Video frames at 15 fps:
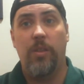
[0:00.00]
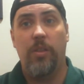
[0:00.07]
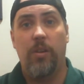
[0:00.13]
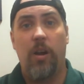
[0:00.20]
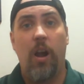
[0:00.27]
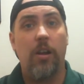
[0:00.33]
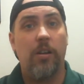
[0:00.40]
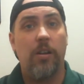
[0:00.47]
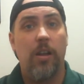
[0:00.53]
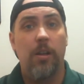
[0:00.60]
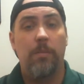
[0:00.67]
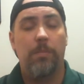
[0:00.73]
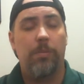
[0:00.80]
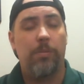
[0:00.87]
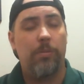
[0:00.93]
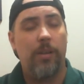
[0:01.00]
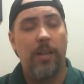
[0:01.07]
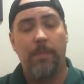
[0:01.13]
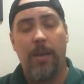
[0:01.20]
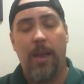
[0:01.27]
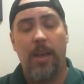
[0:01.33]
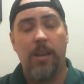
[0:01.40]
there aren't
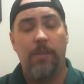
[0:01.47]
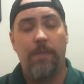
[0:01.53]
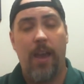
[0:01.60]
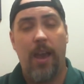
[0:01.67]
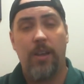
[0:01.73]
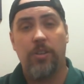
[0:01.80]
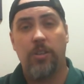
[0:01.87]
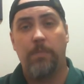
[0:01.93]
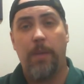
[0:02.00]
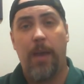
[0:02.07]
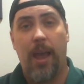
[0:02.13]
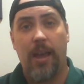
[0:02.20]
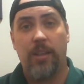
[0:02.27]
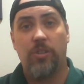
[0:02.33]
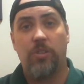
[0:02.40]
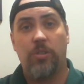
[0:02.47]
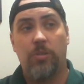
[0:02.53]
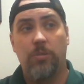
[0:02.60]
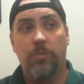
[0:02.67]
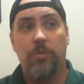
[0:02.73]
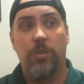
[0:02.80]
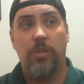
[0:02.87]
pre-manufactured packaged
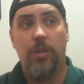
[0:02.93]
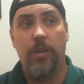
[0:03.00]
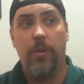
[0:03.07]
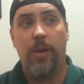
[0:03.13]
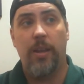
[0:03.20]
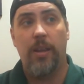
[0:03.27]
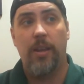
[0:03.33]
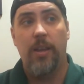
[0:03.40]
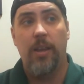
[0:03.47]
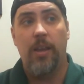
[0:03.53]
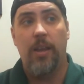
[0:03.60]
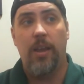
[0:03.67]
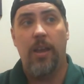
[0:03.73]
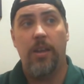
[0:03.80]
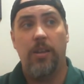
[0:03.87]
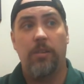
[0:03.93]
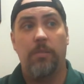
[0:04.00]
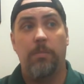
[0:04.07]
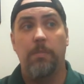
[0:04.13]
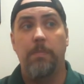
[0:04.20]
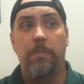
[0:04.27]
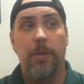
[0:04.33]
tools to do it and you're
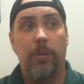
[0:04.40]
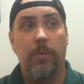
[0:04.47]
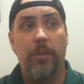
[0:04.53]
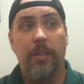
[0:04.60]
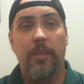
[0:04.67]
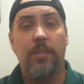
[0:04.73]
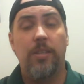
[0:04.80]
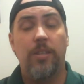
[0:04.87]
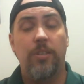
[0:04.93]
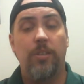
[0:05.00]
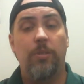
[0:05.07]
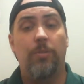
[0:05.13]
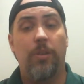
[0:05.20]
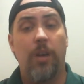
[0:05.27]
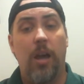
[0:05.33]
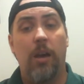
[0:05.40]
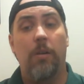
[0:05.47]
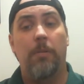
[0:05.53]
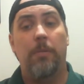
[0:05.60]
building this as you go.